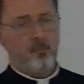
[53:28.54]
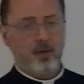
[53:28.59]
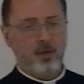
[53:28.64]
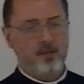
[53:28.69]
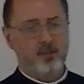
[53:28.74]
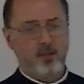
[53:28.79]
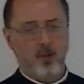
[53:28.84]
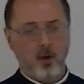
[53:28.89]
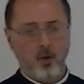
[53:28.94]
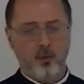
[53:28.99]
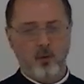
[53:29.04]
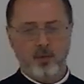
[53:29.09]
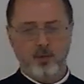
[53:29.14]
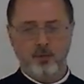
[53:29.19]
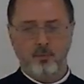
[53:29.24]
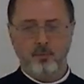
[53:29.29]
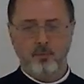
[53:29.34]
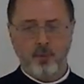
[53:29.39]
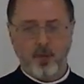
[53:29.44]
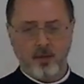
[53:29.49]
but it's always
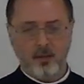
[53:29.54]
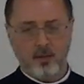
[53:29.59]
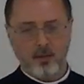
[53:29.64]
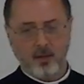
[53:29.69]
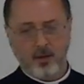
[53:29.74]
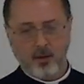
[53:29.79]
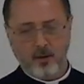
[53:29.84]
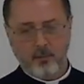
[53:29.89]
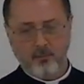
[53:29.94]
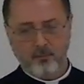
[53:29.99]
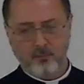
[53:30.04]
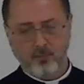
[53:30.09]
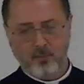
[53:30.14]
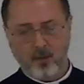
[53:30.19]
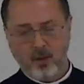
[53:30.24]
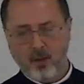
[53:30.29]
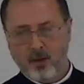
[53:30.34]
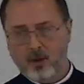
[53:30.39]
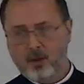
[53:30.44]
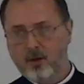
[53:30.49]
been here.
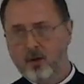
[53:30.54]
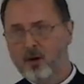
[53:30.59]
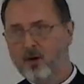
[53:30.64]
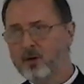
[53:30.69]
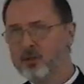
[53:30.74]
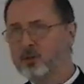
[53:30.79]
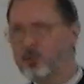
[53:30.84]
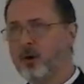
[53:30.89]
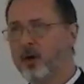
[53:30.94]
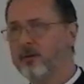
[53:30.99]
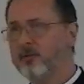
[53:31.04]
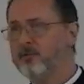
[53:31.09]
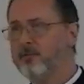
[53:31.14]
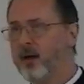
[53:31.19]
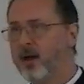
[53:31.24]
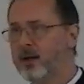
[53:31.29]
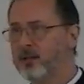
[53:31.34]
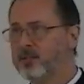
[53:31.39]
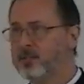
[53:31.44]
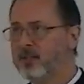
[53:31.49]
You know, it's quite
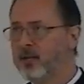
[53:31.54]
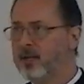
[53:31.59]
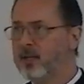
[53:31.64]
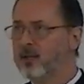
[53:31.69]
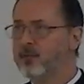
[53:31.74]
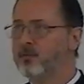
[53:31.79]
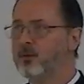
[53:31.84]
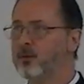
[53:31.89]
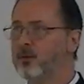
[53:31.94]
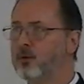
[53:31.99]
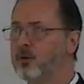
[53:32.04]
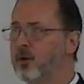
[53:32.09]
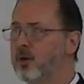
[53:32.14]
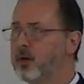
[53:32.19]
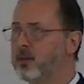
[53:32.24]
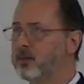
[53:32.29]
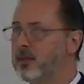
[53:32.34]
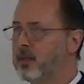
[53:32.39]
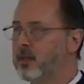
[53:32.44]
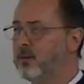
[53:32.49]
fascinating. If you look
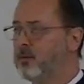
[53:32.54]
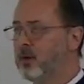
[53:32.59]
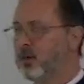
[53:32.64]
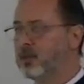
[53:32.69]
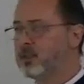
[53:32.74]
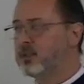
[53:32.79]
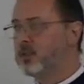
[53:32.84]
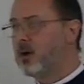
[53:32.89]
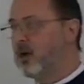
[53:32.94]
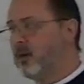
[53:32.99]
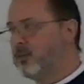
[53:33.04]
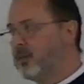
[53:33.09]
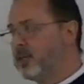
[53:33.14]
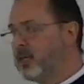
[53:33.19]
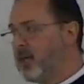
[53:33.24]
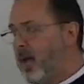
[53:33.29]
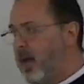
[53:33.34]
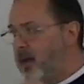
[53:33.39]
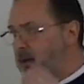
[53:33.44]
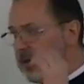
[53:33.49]
at the, what is called the
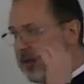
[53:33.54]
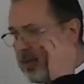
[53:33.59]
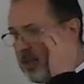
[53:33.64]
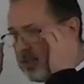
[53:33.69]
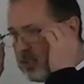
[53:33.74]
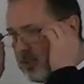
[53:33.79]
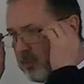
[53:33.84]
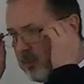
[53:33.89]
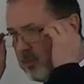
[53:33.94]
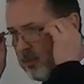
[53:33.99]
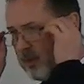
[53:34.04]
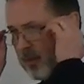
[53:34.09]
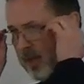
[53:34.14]
Catechism of the